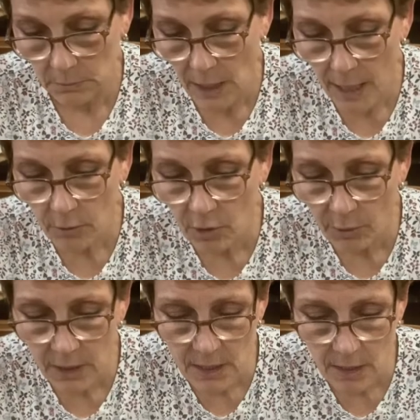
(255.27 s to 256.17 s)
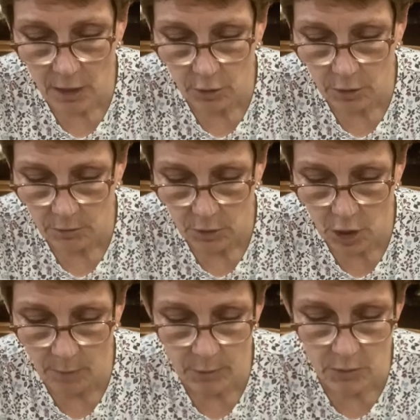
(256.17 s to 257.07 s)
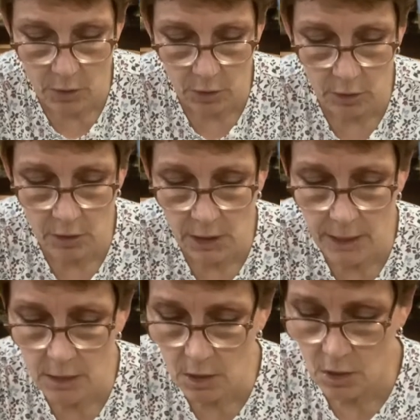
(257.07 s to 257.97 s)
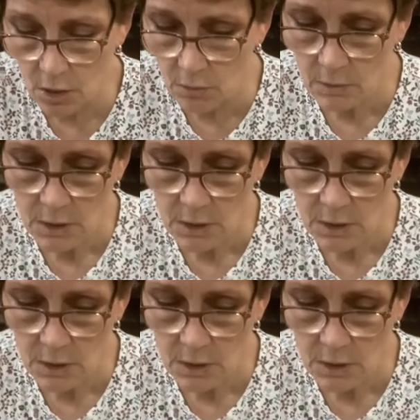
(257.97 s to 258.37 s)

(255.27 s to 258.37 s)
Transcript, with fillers: I don't know what this color combo is going to look like, so